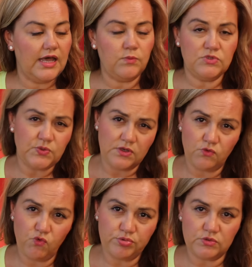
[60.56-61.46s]
I will do an
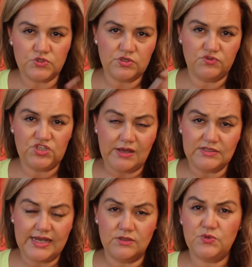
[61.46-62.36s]
honourable sort of
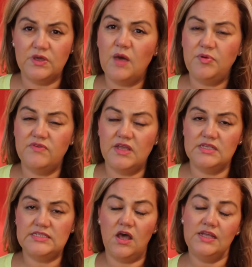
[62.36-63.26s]
shout out to a couple of
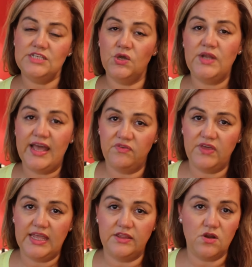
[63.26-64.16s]
others that I don't have
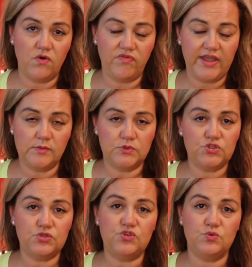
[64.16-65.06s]
here that are available
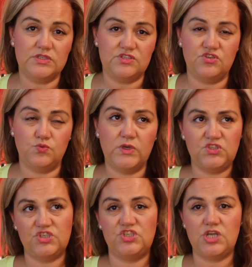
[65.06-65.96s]
should you wish to,
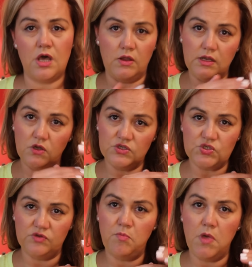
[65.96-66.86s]
wish to start on a
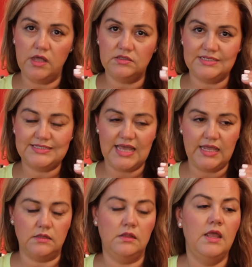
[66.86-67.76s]
sort of milder
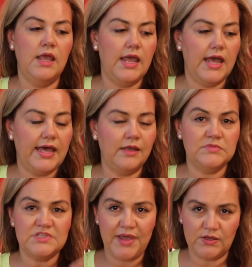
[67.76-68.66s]
scale.
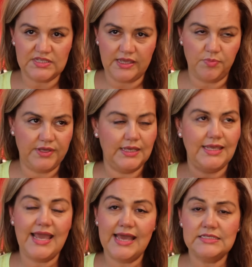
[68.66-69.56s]
Um, some
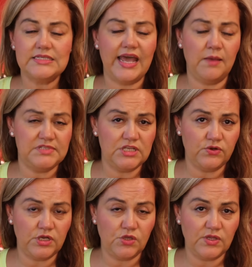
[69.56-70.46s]
housekeeping. Yes,
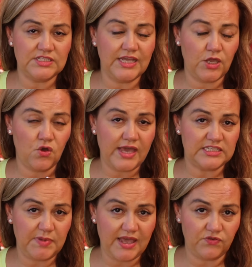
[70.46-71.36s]
absolutely you need to get your
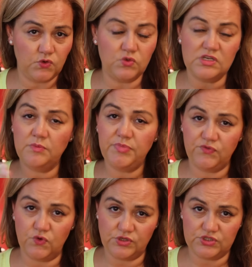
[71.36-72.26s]
SPF in order
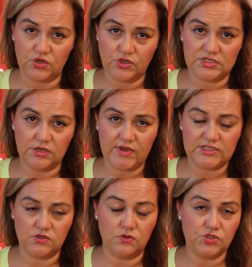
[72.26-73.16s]
before you start using a
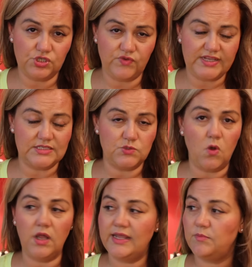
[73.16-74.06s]
retinol. Two reasons.
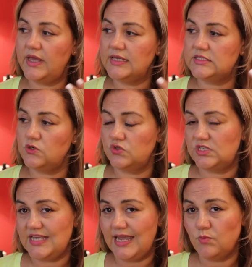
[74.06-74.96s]
One, it makes your
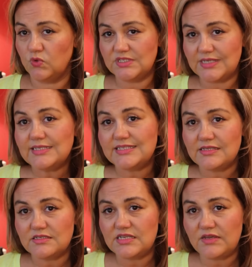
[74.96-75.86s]
skin more sun
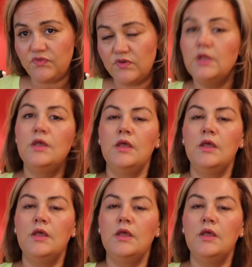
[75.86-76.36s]
sensitive